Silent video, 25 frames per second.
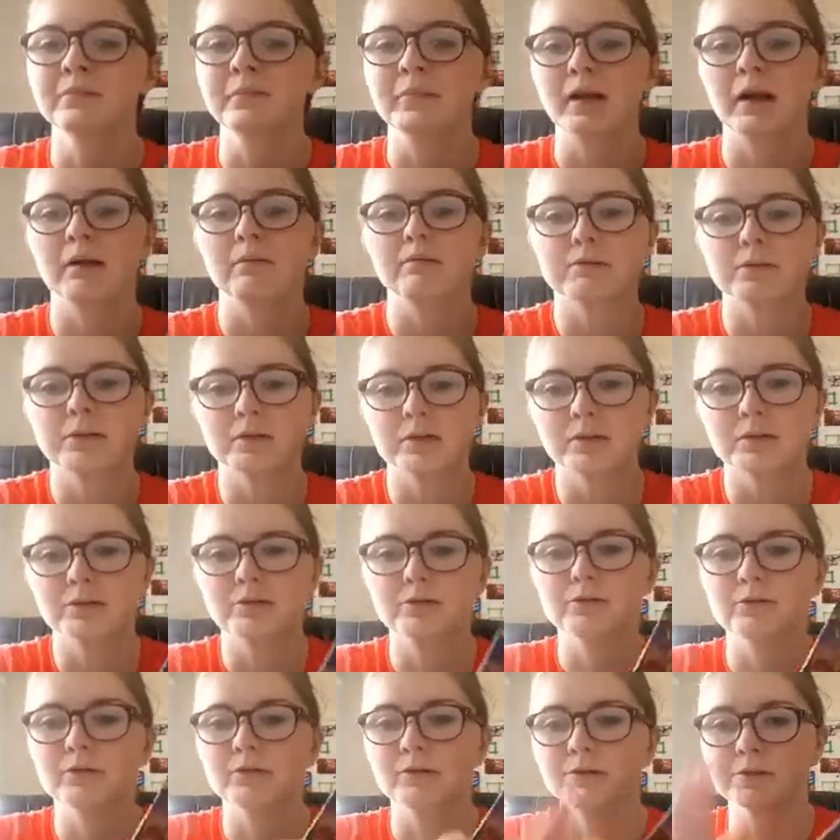I was going to
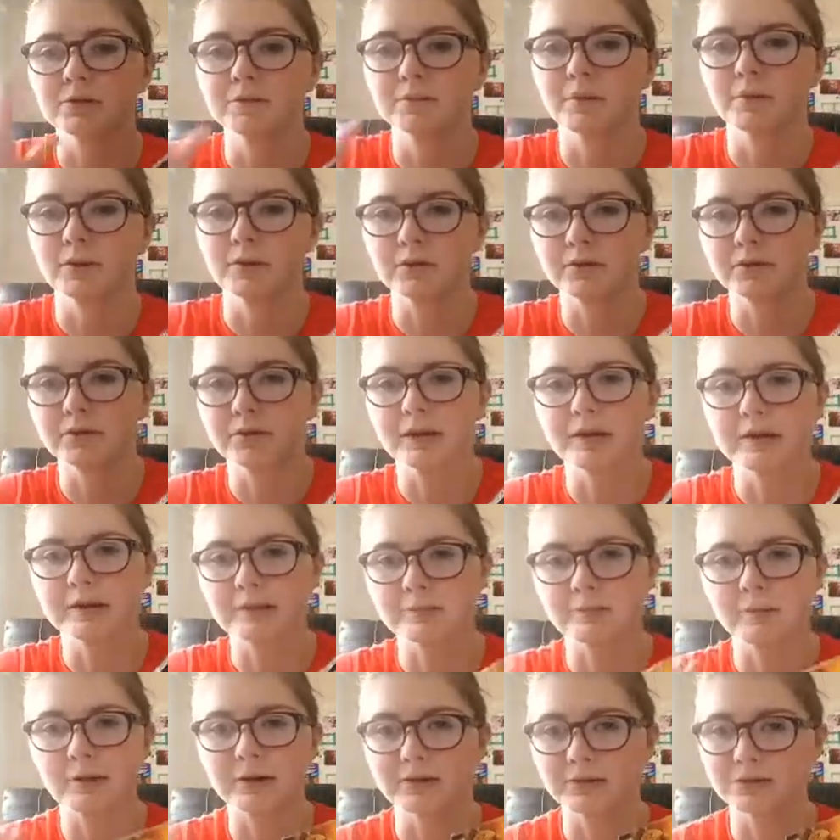do little spoiler things,
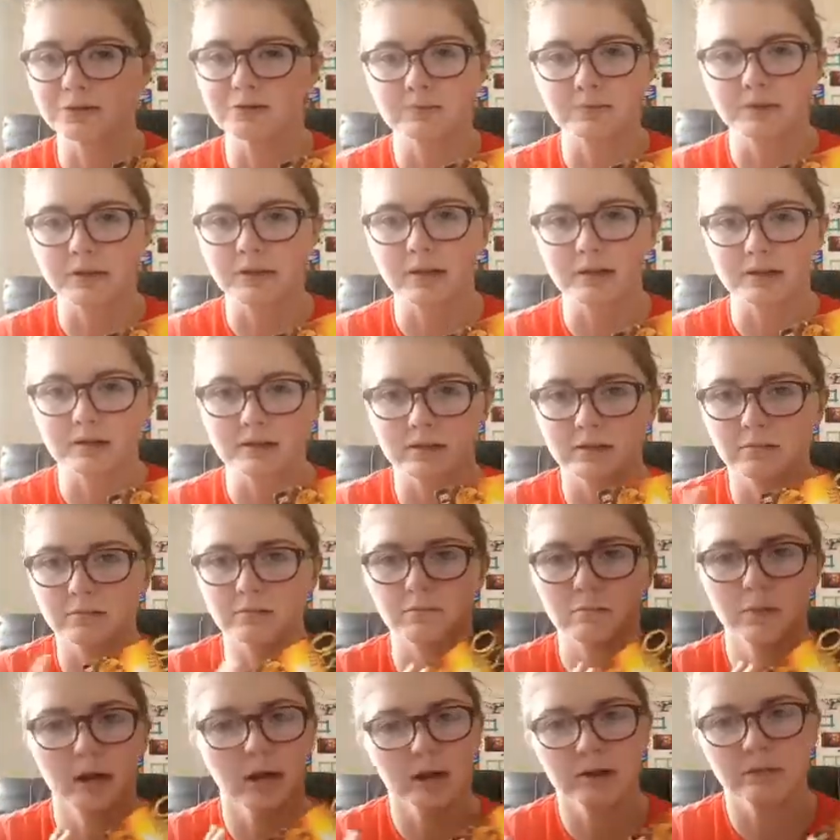but I just realised that
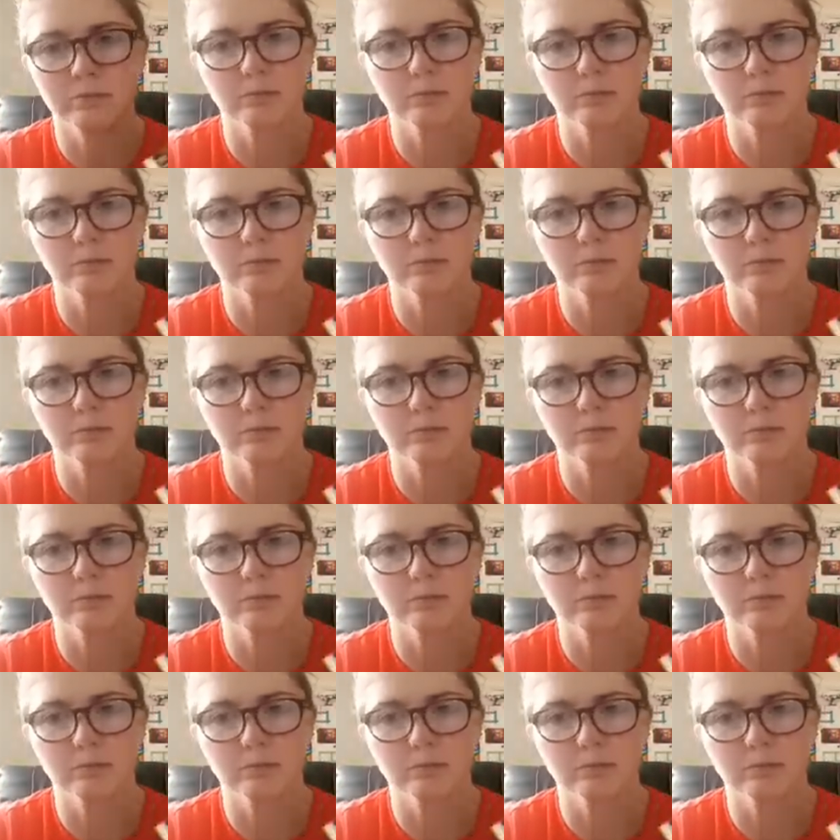my